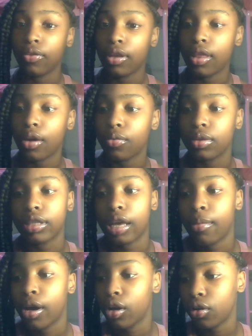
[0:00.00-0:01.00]
and that was at
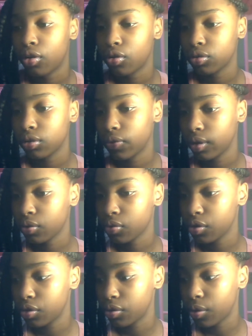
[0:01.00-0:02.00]
my uncle's
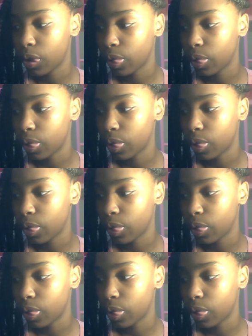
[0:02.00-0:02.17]
funeral,